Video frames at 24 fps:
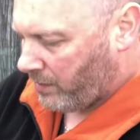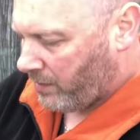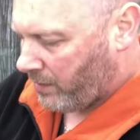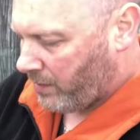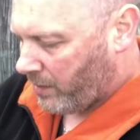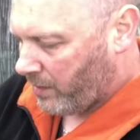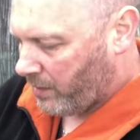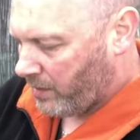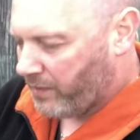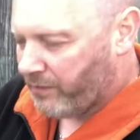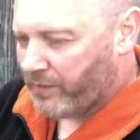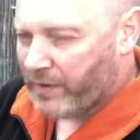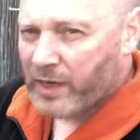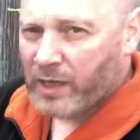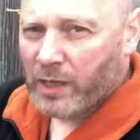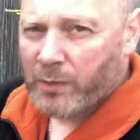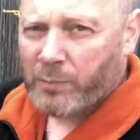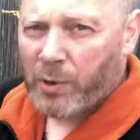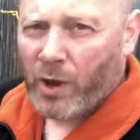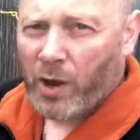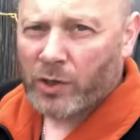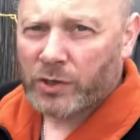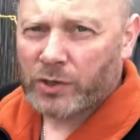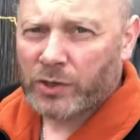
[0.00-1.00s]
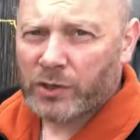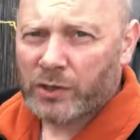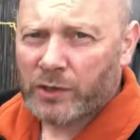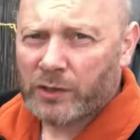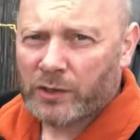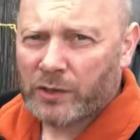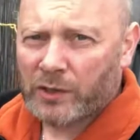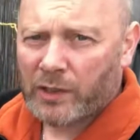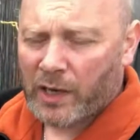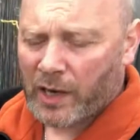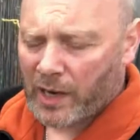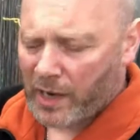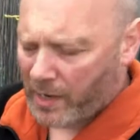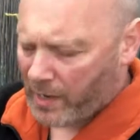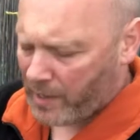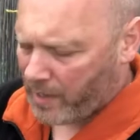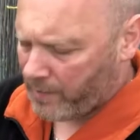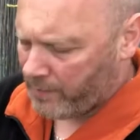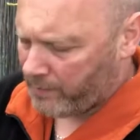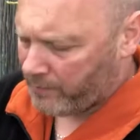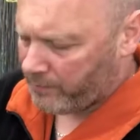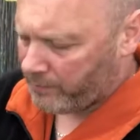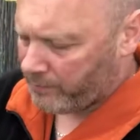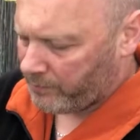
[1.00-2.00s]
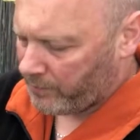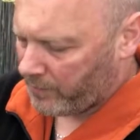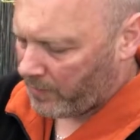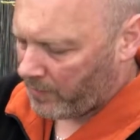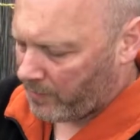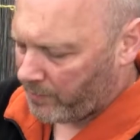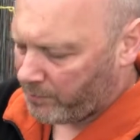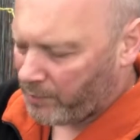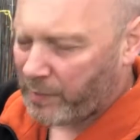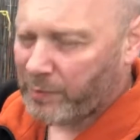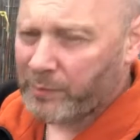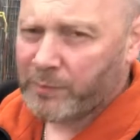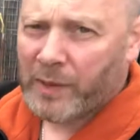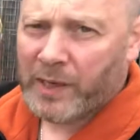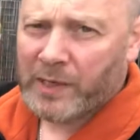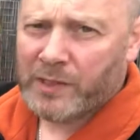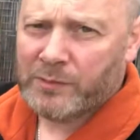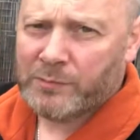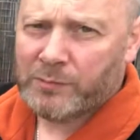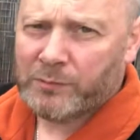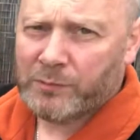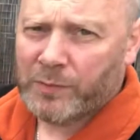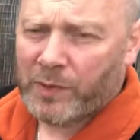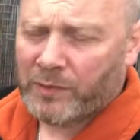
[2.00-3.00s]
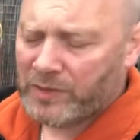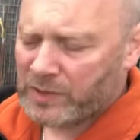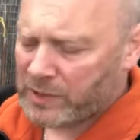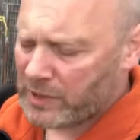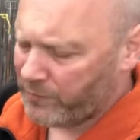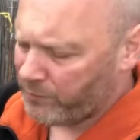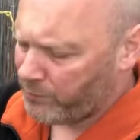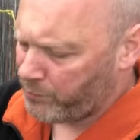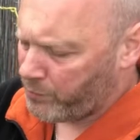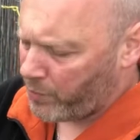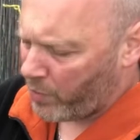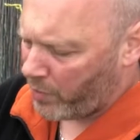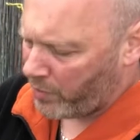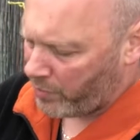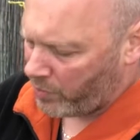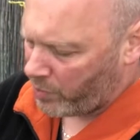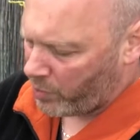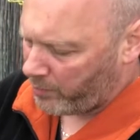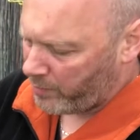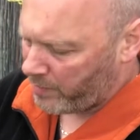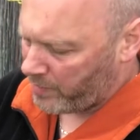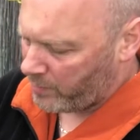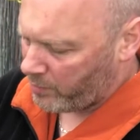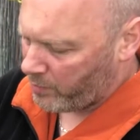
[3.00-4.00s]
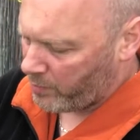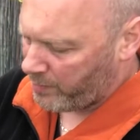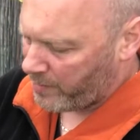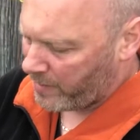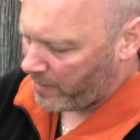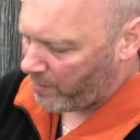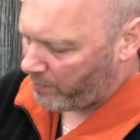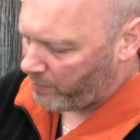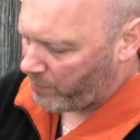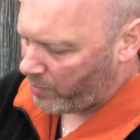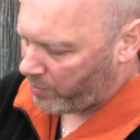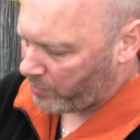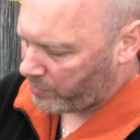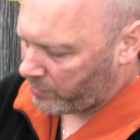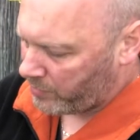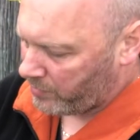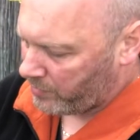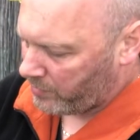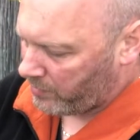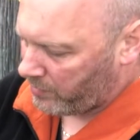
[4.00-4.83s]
I'll leave it in the pot and maybe even pot it up into a bigger pot